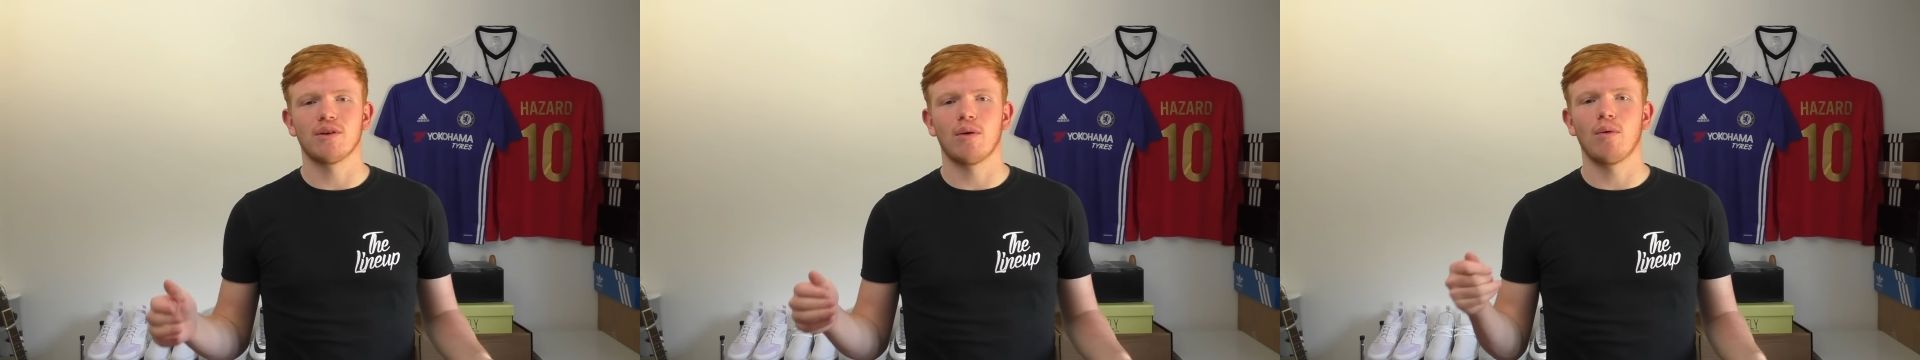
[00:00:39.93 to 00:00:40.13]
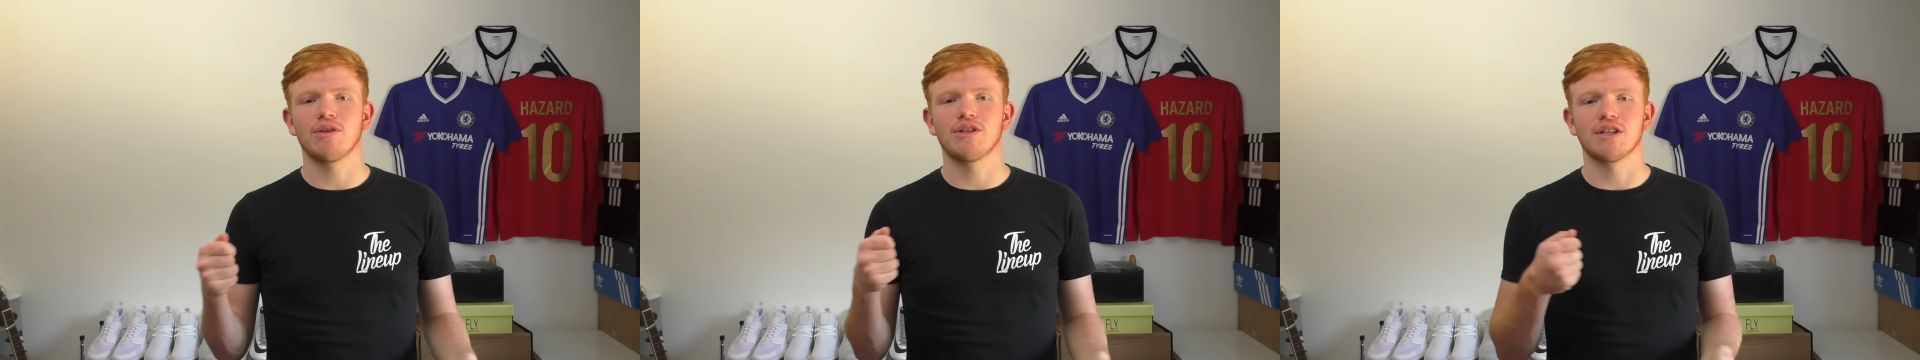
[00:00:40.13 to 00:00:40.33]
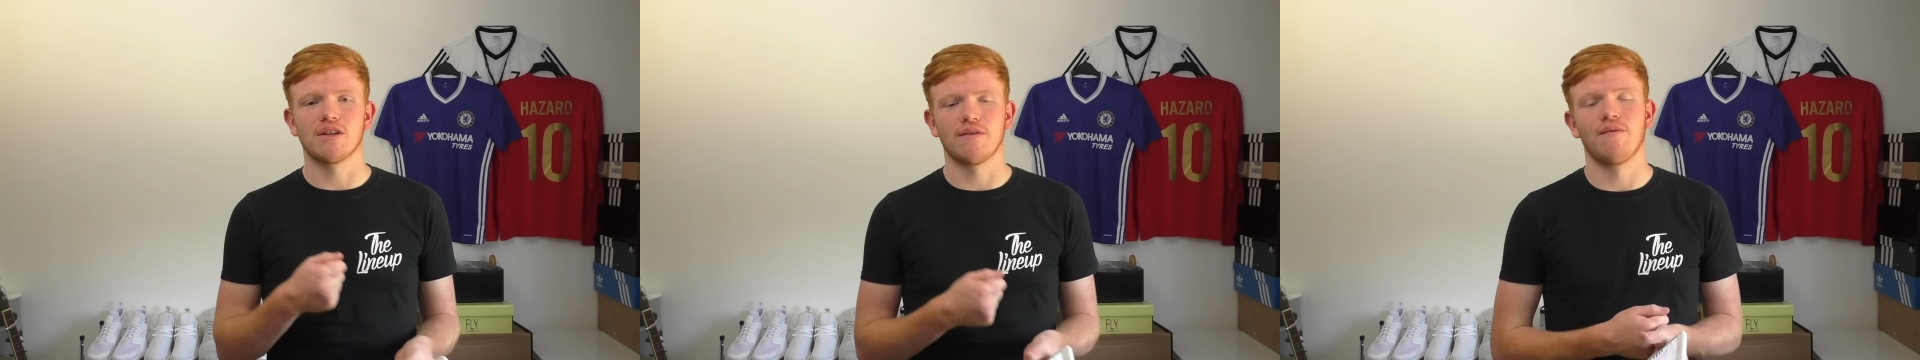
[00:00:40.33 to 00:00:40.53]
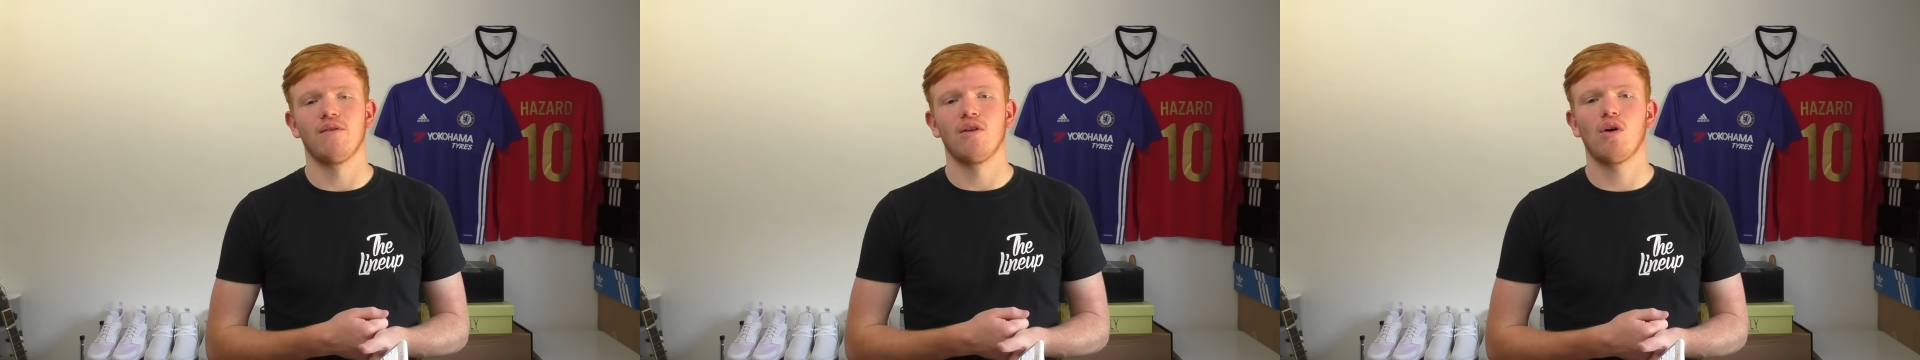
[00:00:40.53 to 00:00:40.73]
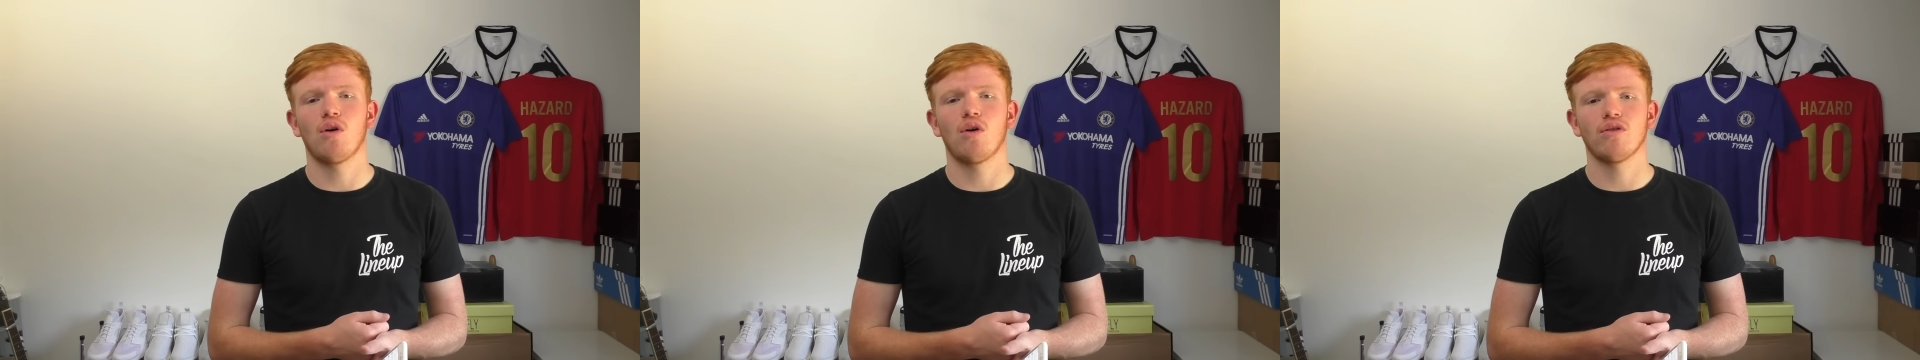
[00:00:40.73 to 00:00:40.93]
I wanted to
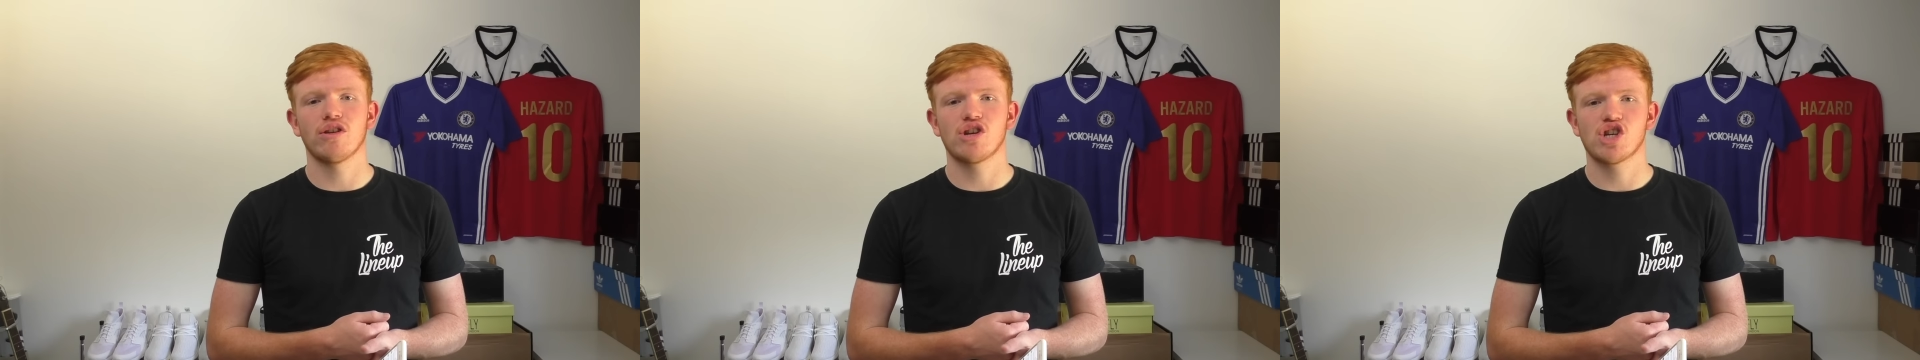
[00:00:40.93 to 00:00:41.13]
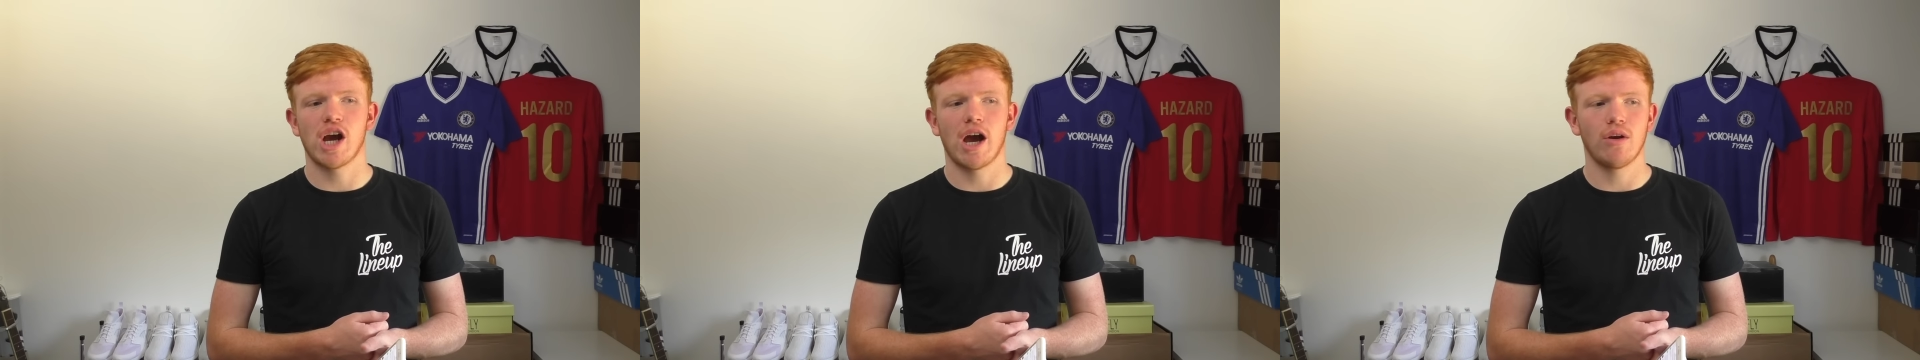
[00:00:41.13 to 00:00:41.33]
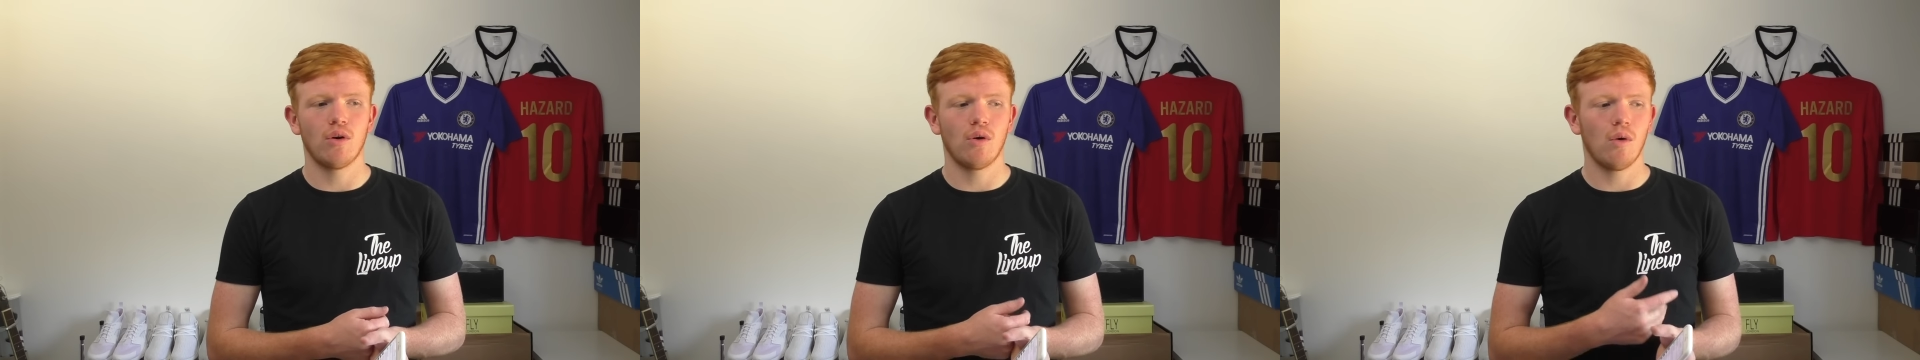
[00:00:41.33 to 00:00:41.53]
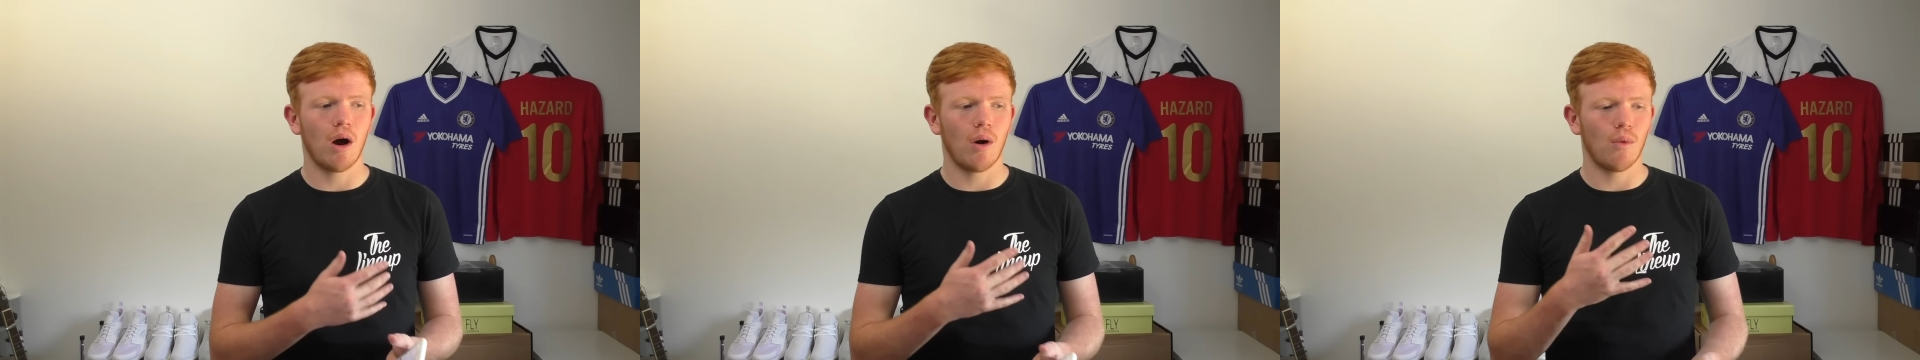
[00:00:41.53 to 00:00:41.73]
vlog on the channel.